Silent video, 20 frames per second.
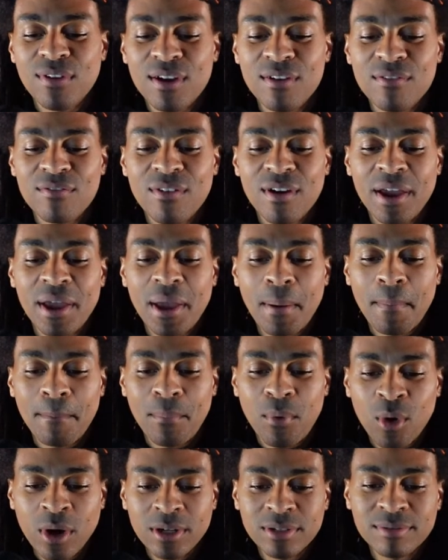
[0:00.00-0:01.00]
very
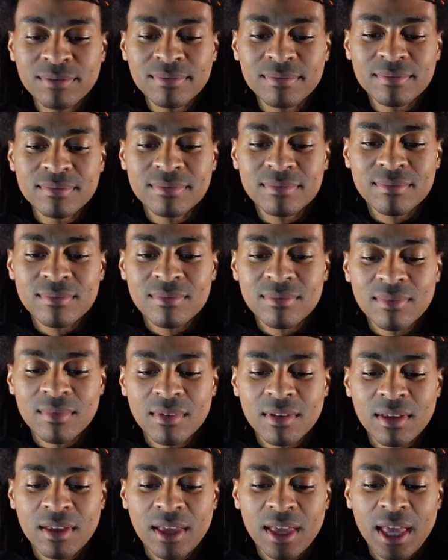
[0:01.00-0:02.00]
important.
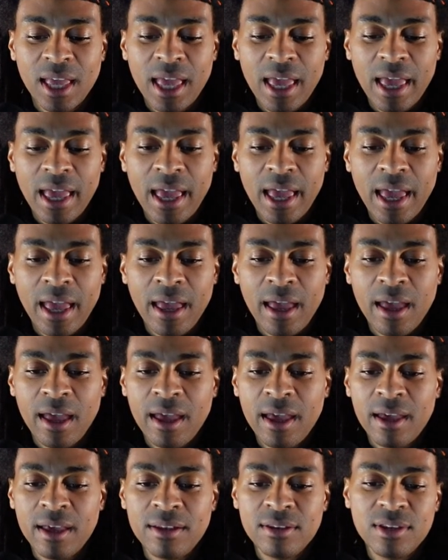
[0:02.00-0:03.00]

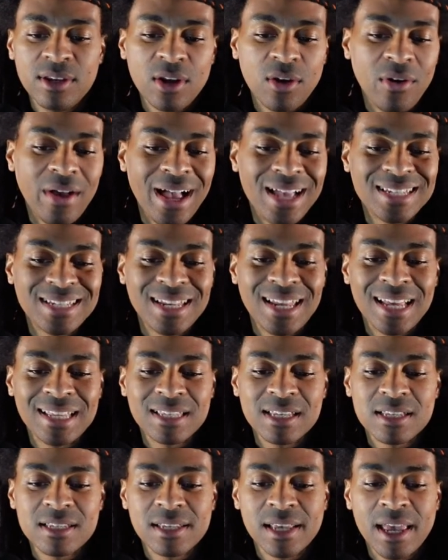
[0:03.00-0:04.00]
And, you know, as I like
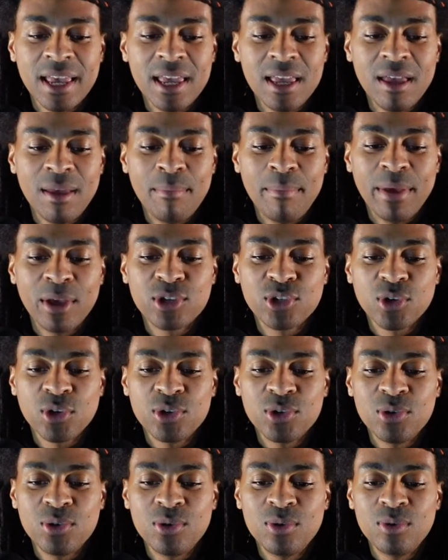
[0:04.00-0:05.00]
to say, make sure
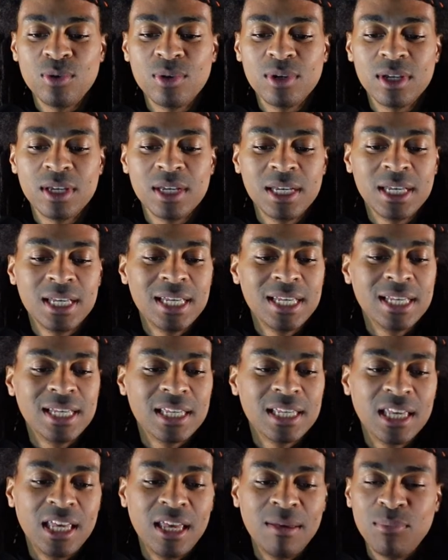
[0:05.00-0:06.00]
you
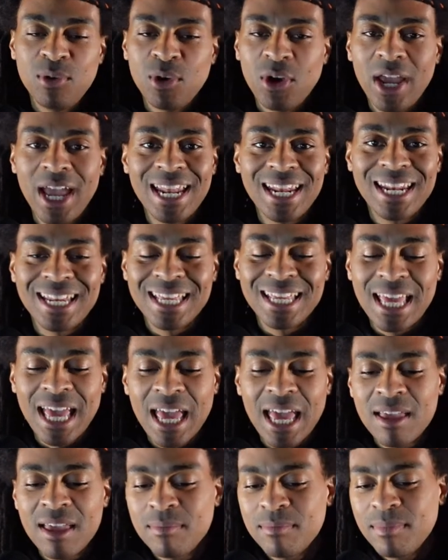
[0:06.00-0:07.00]
keep your head in the
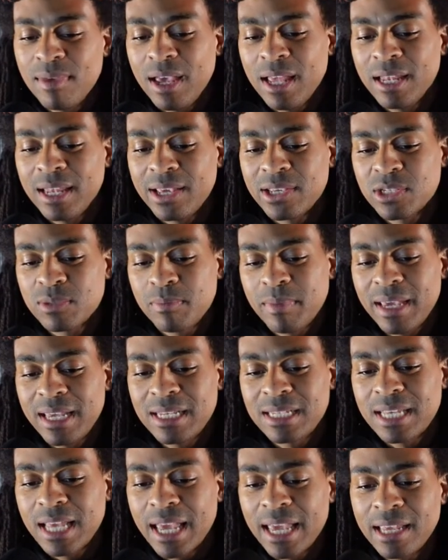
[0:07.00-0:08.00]
game and let's
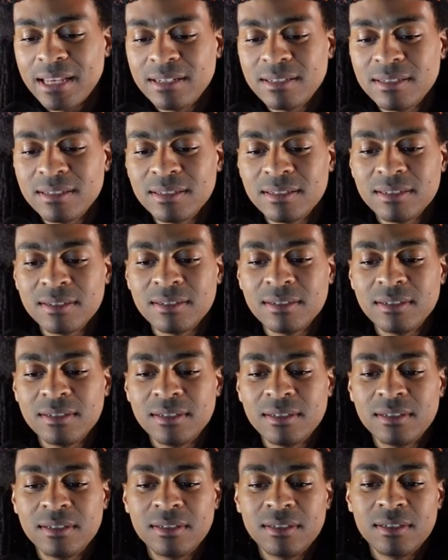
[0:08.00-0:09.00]
maintain.
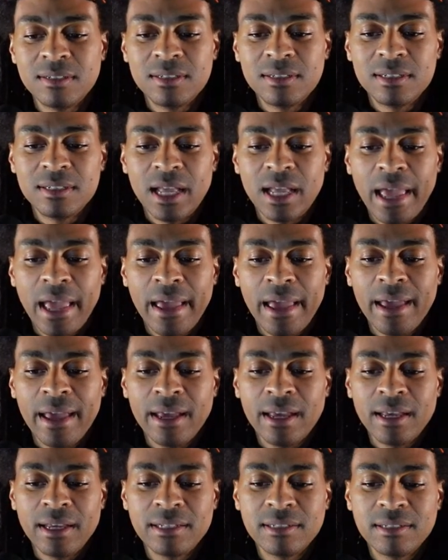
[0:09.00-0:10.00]

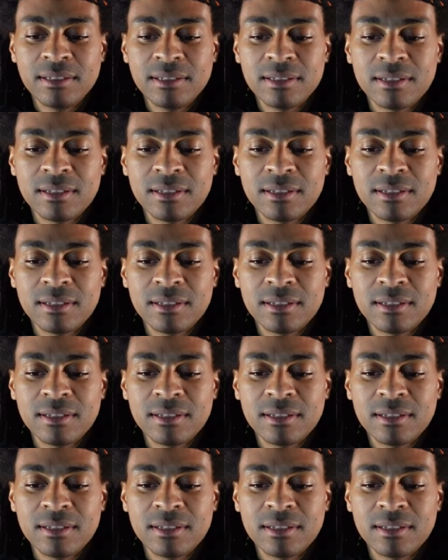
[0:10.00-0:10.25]
And